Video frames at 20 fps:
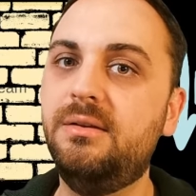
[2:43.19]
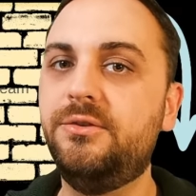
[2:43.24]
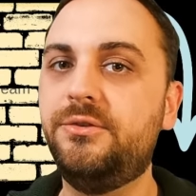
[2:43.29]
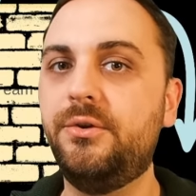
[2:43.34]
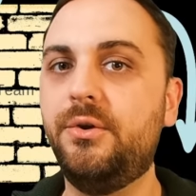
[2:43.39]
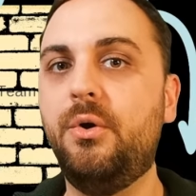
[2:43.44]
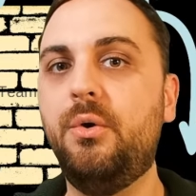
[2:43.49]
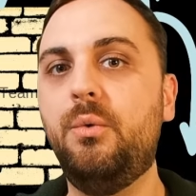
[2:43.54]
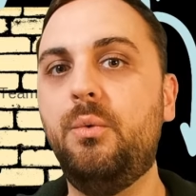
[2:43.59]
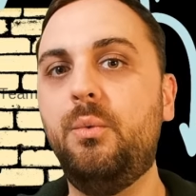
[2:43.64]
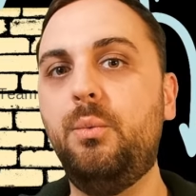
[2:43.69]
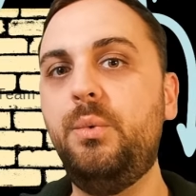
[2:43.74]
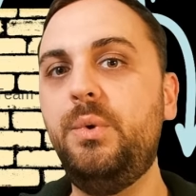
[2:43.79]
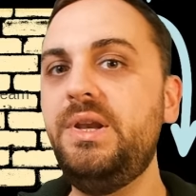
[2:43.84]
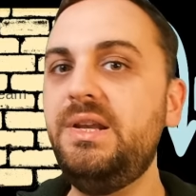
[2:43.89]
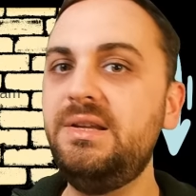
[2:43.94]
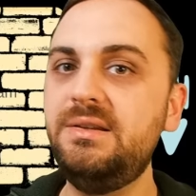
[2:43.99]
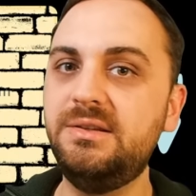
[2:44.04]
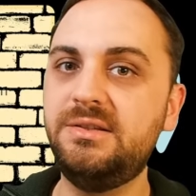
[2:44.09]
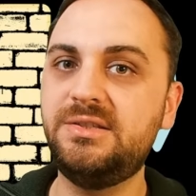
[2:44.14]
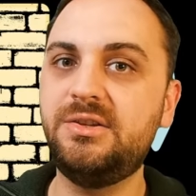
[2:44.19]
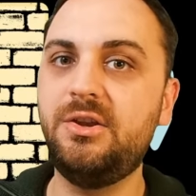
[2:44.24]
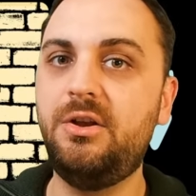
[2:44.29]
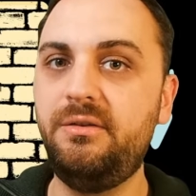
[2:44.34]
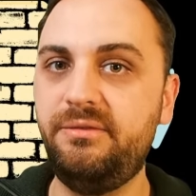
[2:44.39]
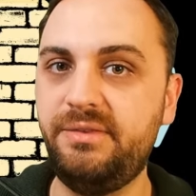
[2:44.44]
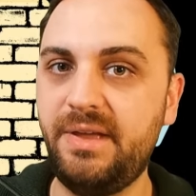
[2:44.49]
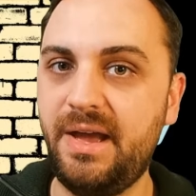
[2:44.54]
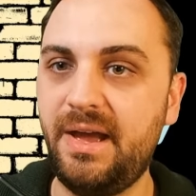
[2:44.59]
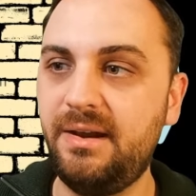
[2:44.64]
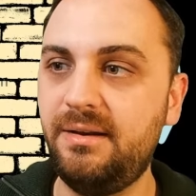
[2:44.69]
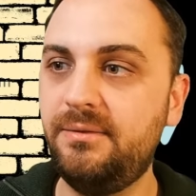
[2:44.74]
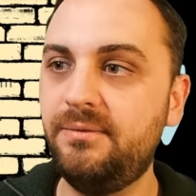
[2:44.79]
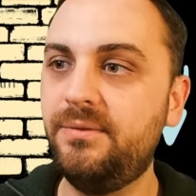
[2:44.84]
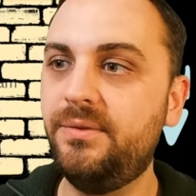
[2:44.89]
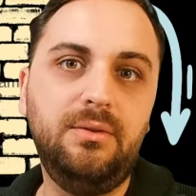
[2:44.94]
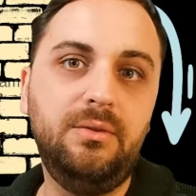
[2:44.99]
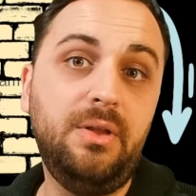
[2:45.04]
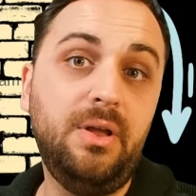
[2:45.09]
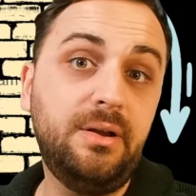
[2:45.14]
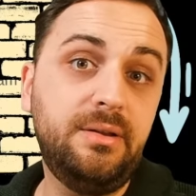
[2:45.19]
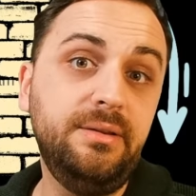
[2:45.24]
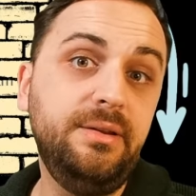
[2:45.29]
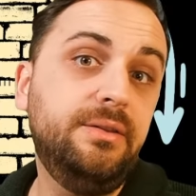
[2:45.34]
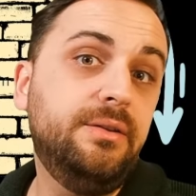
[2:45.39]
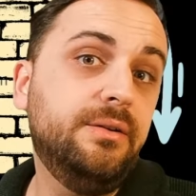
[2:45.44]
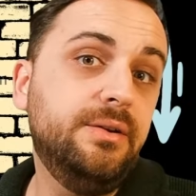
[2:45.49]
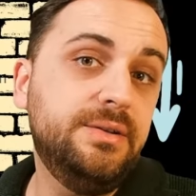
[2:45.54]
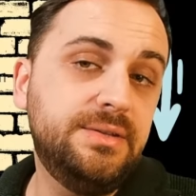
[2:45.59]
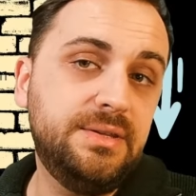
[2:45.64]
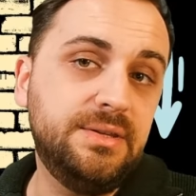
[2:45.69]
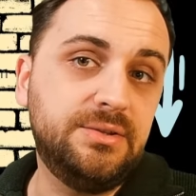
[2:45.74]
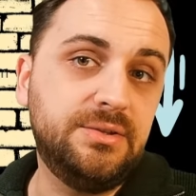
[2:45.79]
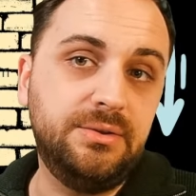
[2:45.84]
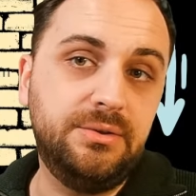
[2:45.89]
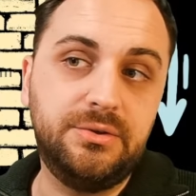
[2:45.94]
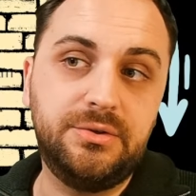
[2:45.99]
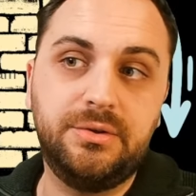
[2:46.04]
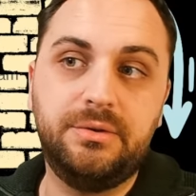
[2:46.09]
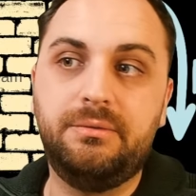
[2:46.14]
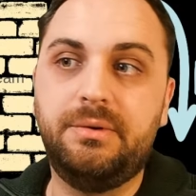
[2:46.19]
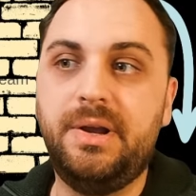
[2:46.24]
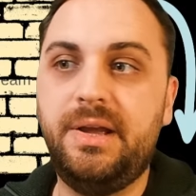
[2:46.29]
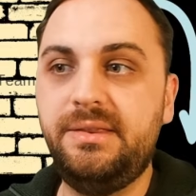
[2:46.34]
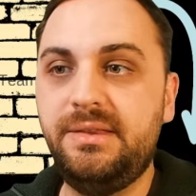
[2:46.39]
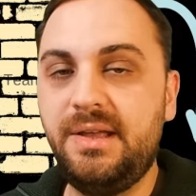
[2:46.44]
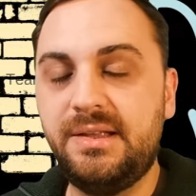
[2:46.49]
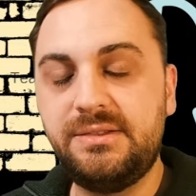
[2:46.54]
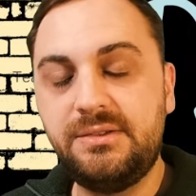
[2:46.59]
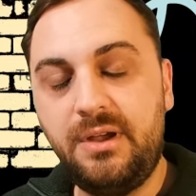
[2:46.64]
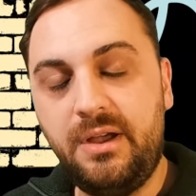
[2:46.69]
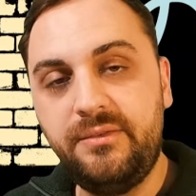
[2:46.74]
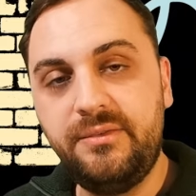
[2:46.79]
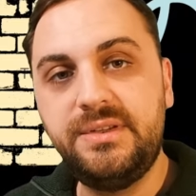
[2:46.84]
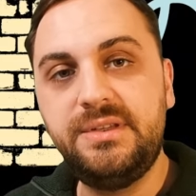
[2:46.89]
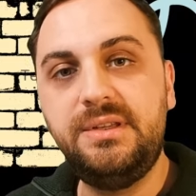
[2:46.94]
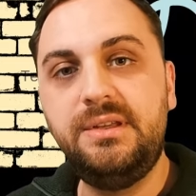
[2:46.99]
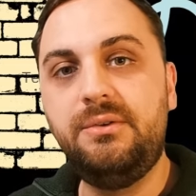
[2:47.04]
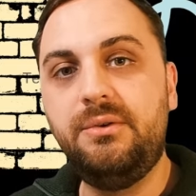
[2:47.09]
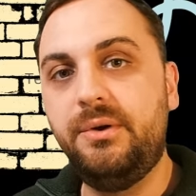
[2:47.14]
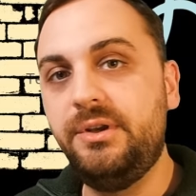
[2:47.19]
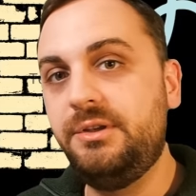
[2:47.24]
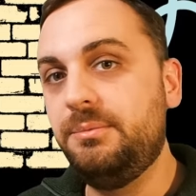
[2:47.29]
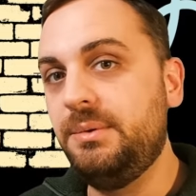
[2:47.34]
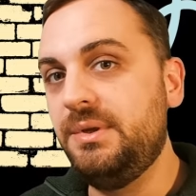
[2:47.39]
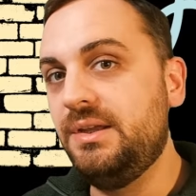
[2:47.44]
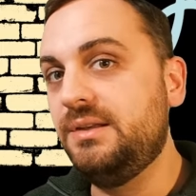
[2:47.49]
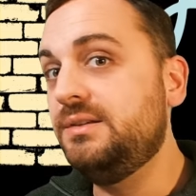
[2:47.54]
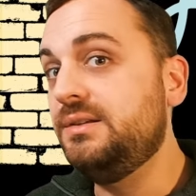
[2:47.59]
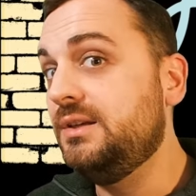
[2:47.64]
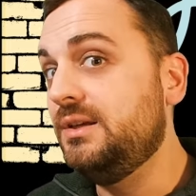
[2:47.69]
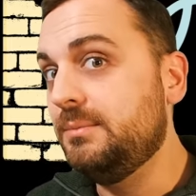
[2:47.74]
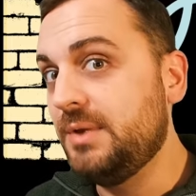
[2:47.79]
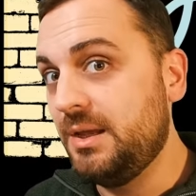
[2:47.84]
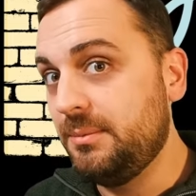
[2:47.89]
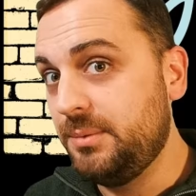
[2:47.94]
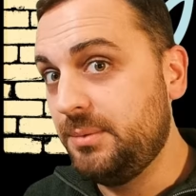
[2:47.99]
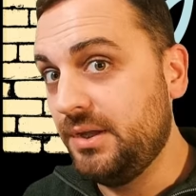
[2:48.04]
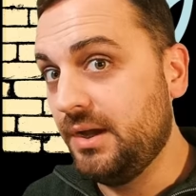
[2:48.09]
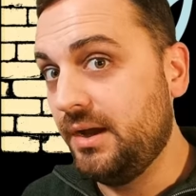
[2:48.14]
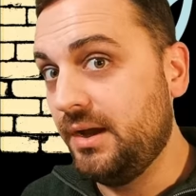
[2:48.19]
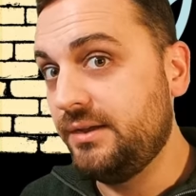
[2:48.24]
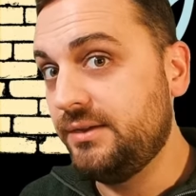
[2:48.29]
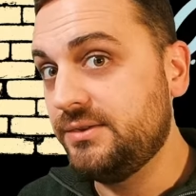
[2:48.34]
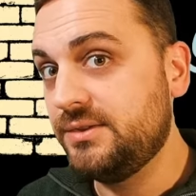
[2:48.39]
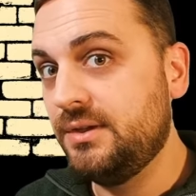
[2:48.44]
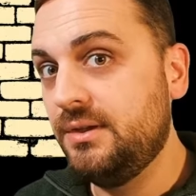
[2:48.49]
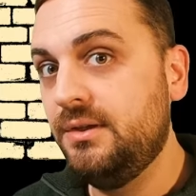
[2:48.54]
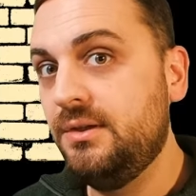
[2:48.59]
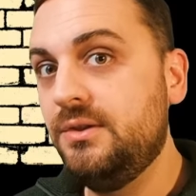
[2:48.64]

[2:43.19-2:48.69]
So we need to solve that. Luckily, there is the solution, right? And that's obviously going to be Team APIs.